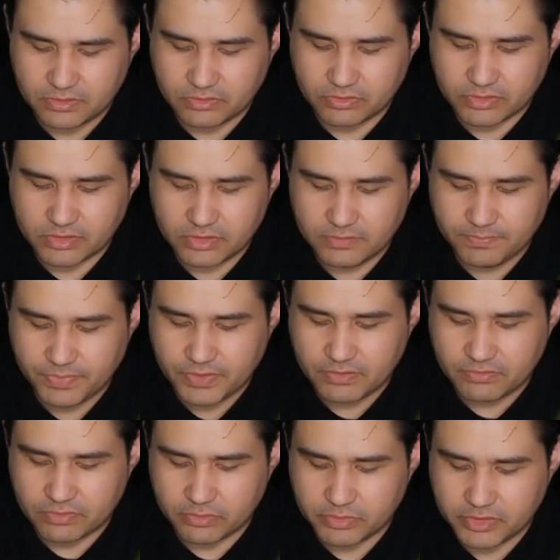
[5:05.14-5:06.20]
Okay,
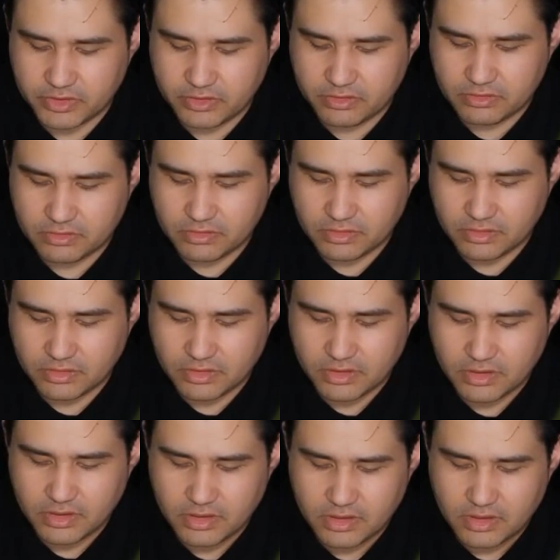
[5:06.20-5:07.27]
from here,
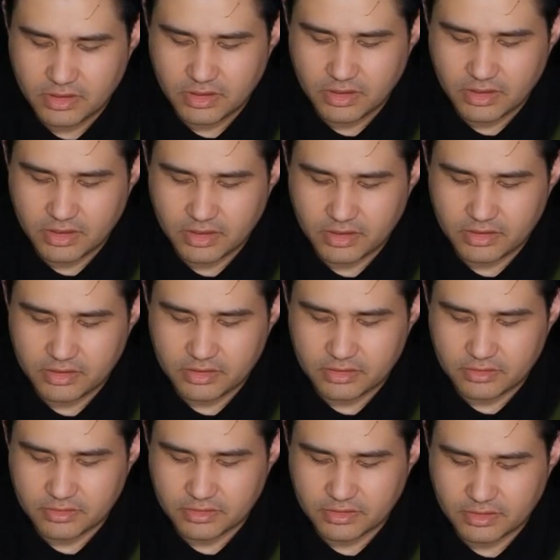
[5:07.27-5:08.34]

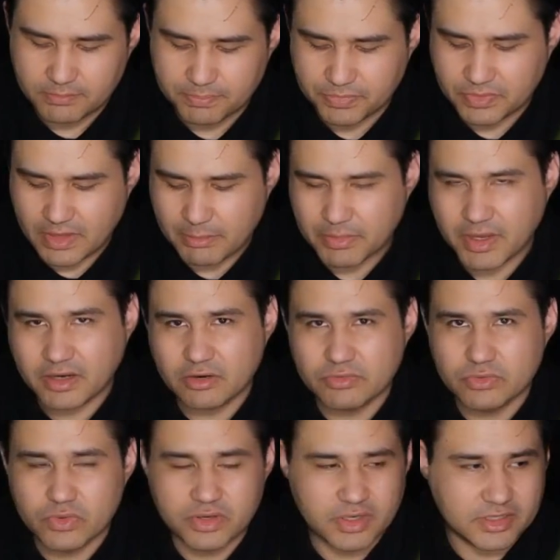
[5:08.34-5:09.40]
I'm kind of
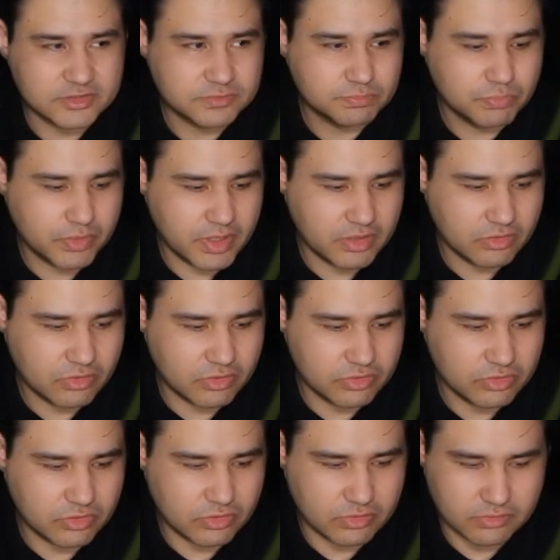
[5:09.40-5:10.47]
doing the spread
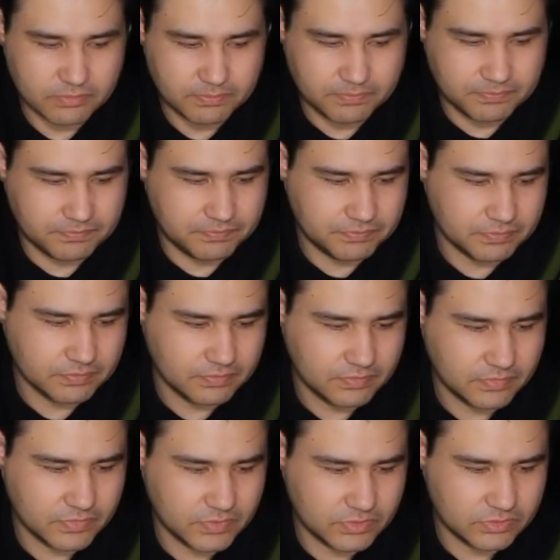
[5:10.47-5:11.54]
control.
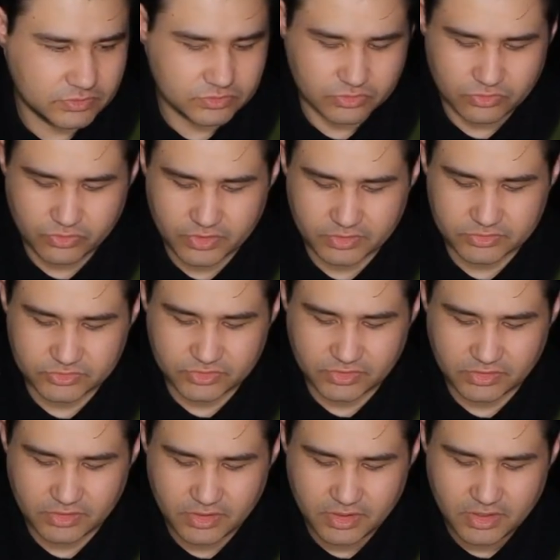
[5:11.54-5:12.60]
So you can
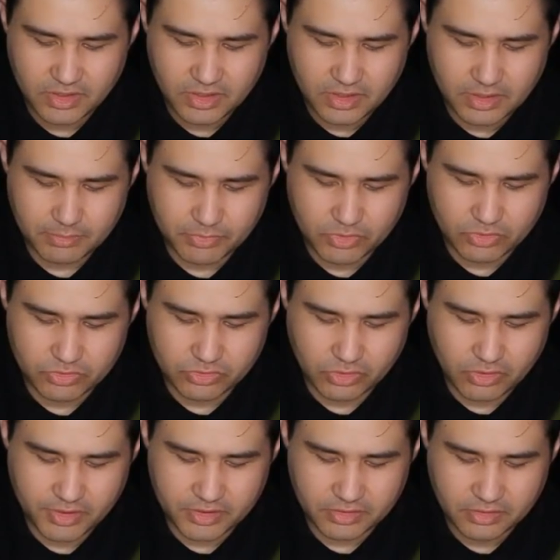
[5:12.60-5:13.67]
see I'm
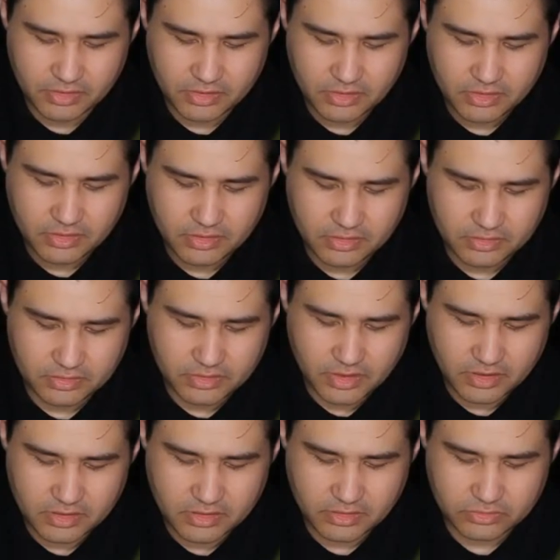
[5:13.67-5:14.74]
controlling the
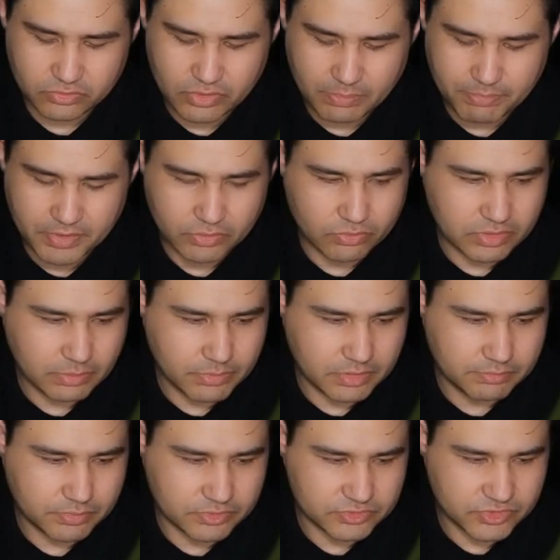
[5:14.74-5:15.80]
card to the
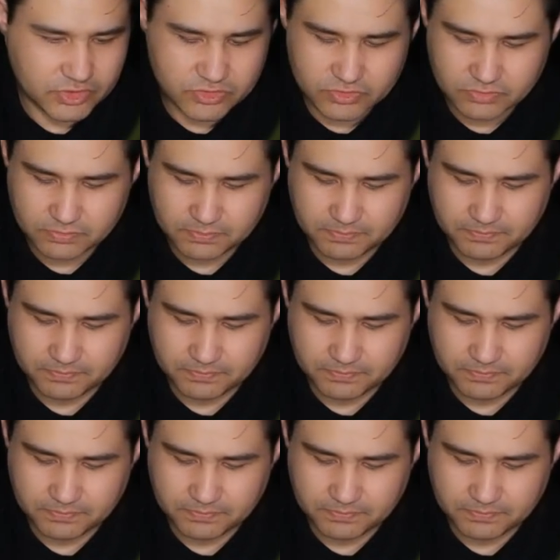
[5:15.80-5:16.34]
penultimate position.